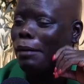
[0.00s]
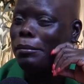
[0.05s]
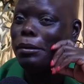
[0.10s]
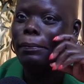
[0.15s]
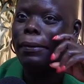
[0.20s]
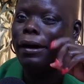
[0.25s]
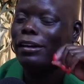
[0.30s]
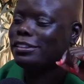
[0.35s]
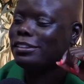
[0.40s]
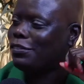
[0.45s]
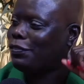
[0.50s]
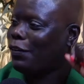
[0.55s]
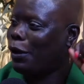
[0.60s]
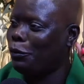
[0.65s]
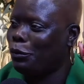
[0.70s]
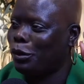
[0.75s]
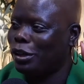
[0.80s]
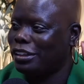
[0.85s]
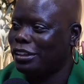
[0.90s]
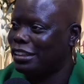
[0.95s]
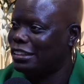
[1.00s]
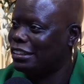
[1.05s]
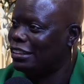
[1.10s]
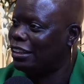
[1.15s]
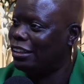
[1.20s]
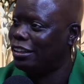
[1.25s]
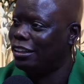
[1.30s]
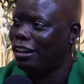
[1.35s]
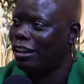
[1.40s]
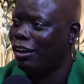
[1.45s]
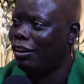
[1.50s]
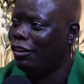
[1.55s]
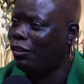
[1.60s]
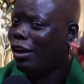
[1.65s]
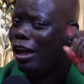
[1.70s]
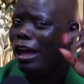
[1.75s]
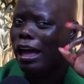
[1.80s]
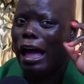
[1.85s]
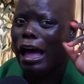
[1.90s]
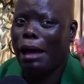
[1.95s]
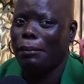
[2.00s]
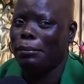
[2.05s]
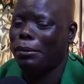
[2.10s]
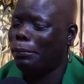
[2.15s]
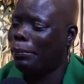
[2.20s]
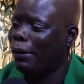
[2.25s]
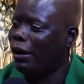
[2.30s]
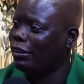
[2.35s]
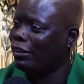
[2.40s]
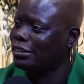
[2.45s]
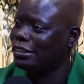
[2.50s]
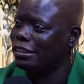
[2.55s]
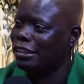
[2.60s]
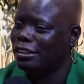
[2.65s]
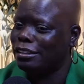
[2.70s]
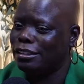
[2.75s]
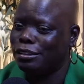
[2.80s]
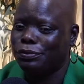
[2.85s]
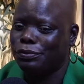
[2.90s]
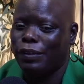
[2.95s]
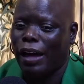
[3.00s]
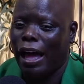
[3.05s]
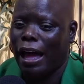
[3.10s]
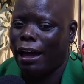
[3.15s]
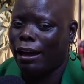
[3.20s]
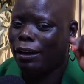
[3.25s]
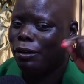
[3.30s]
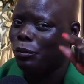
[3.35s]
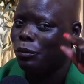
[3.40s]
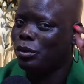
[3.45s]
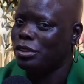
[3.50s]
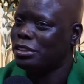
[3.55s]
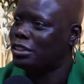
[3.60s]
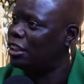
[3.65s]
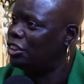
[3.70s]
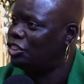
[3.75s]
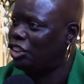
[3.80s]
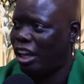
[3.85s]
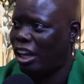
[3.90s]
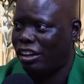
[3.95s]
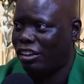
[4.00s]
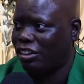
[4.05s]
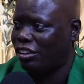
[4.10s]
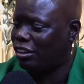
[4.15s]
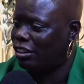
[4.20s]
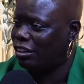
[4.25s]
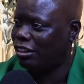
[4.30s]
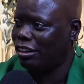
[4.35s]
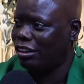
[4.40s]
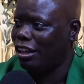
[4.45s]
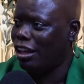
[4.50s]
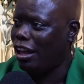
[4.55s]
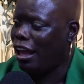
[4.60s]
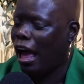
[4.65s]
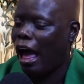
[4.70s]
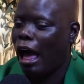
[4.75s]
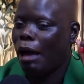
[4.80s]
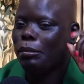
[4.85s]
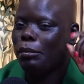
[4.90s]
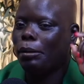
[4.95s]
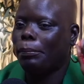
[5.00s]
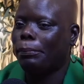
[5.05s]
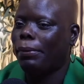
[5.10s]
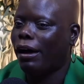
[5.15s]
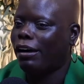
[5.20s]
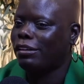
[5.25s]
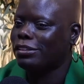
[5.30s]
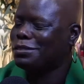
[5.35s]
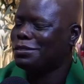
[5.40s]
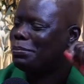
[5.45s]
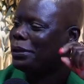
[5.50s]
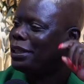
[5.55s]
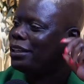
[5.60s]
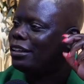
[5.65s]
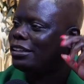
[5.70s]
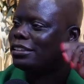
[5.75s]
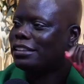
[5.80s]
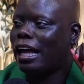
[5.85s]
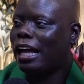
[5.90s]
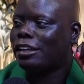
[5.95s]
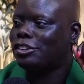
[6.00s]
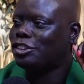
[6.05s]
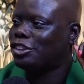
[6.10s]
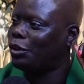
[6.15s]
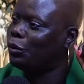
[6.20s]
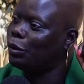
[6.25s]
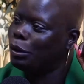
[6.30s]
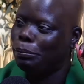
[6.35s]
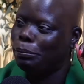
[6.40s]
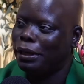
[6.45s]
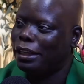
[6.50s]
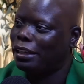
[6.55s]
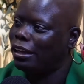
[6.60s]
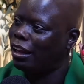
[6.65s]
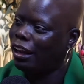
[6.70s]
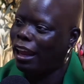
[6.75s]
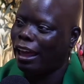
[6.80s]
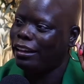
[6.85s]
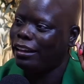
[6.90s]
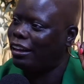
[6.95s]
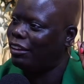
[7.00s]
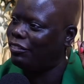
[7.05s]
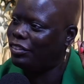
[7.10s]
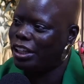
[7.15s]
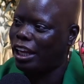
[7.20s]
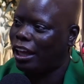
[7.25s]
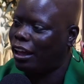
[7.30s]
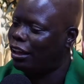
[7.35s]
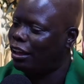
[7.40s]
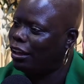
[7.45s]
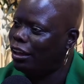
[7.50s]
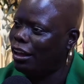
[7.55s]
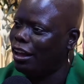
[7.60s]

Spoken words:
a boss if I wasn't the CEO. I'm a boss if I was the janitor. I'm a boss because I show up in the light every day.